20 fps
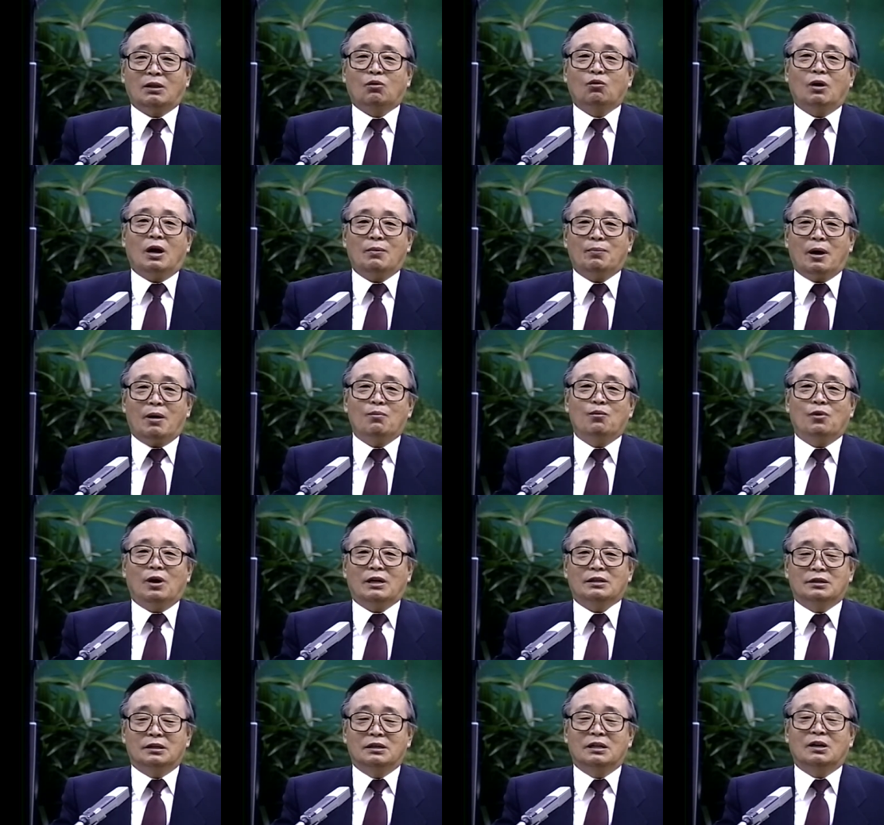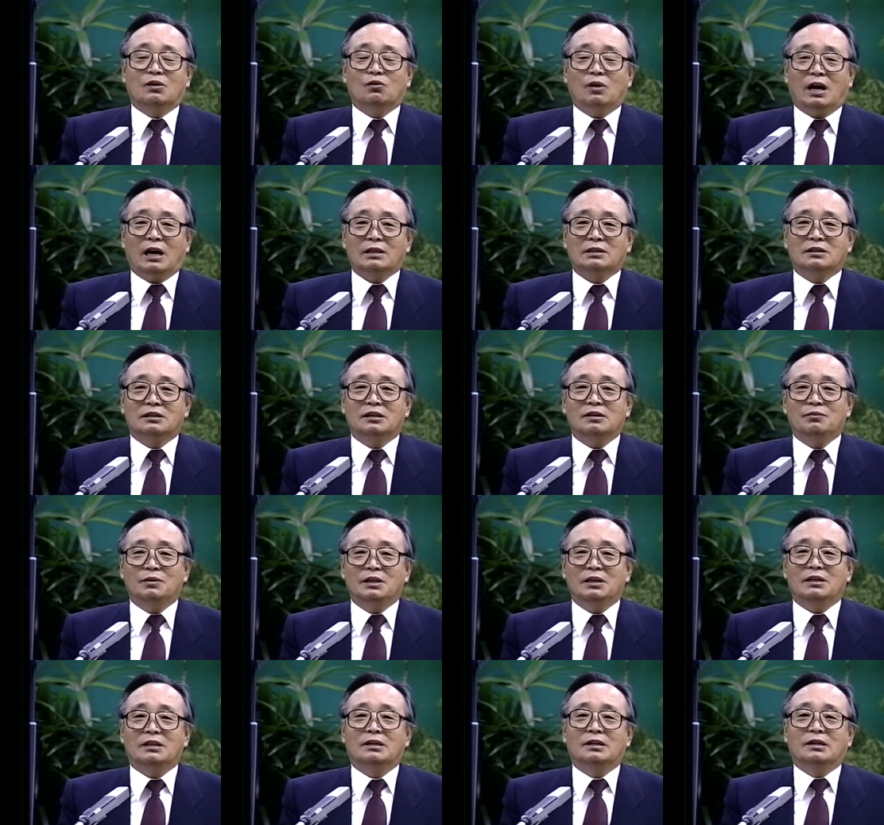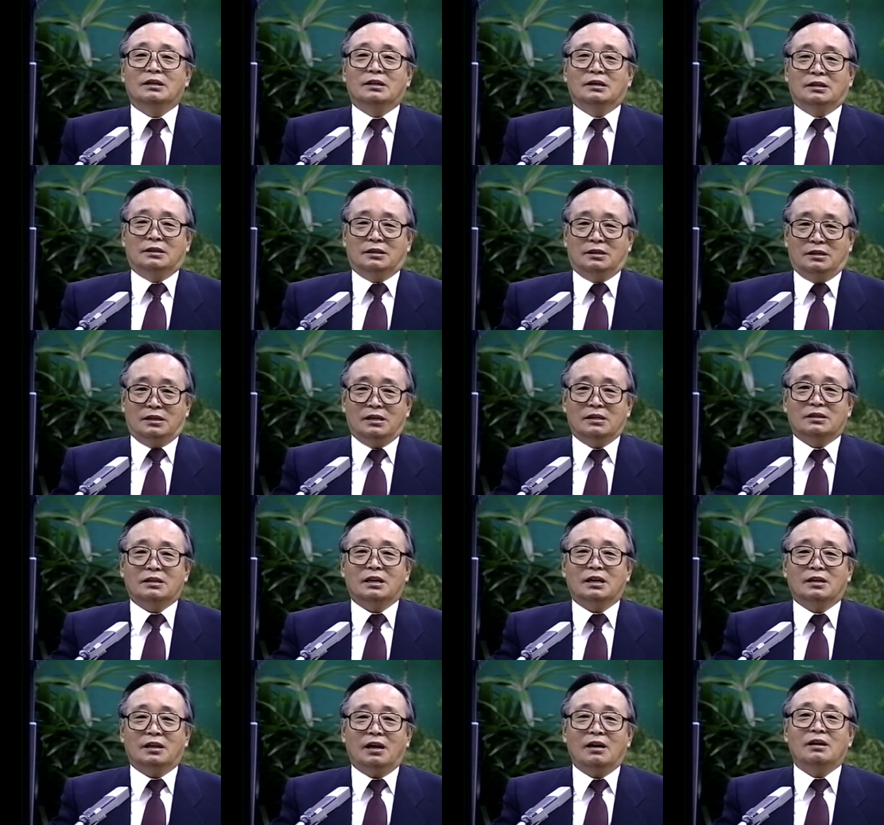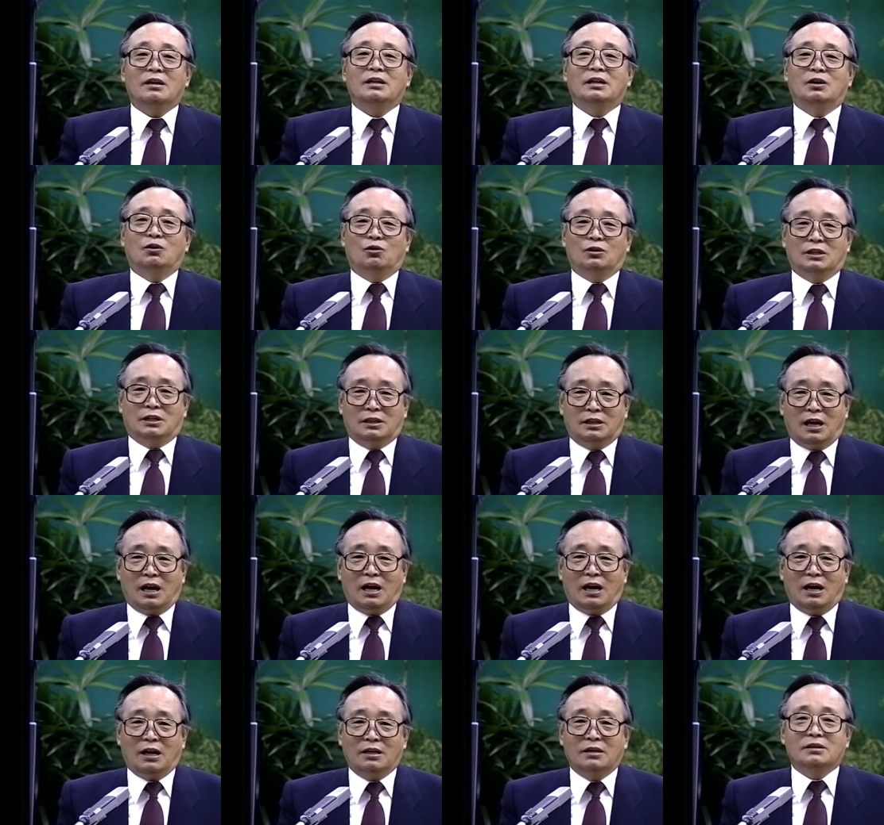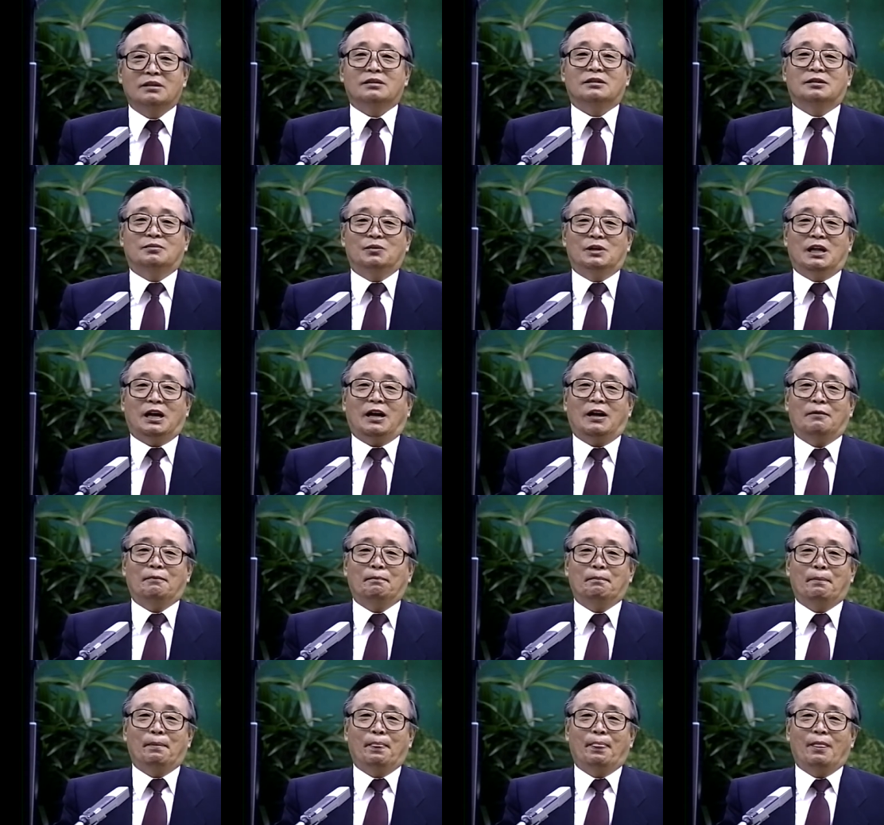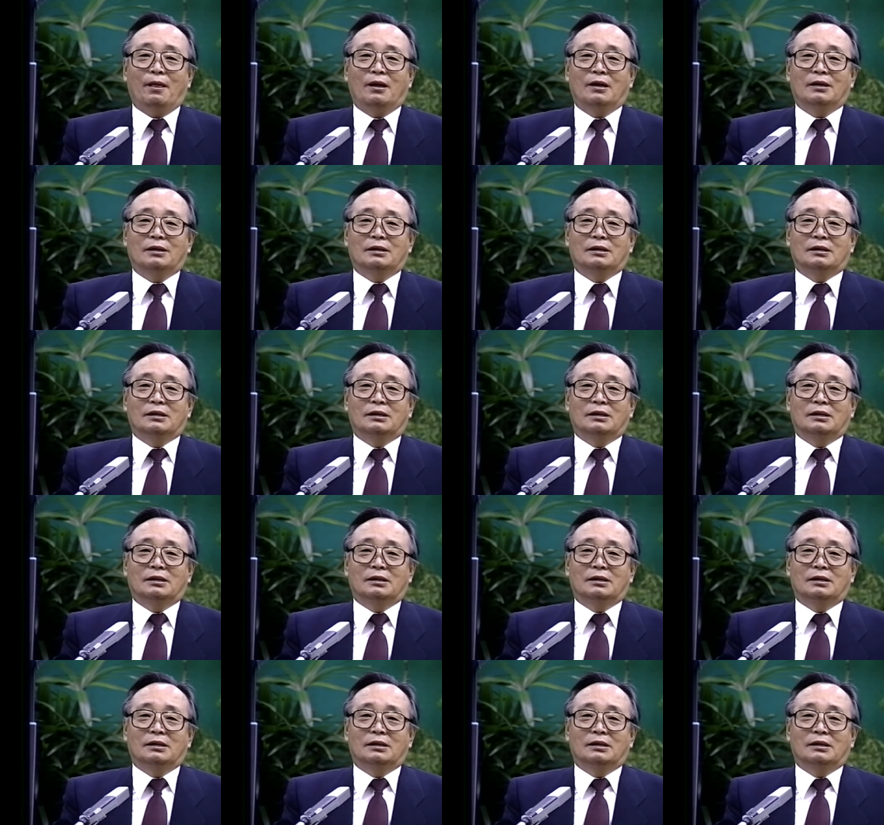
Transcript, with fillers: and day and night, and the evening and the morning made up the first day. That's what this